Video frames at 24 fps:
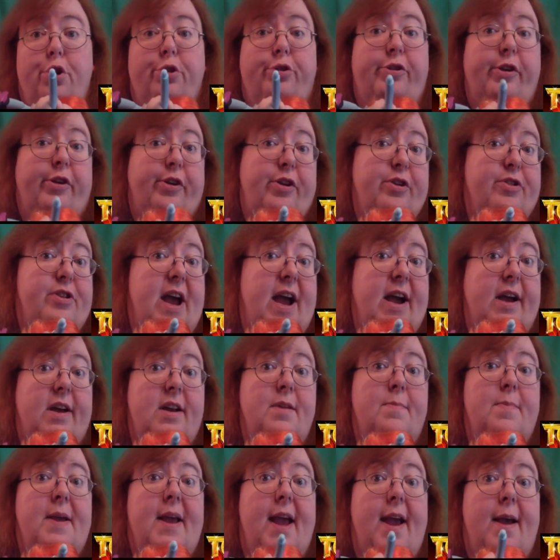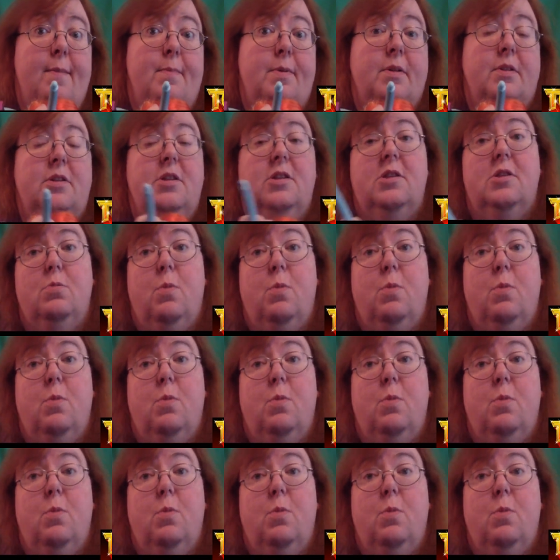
So you're not going to be able to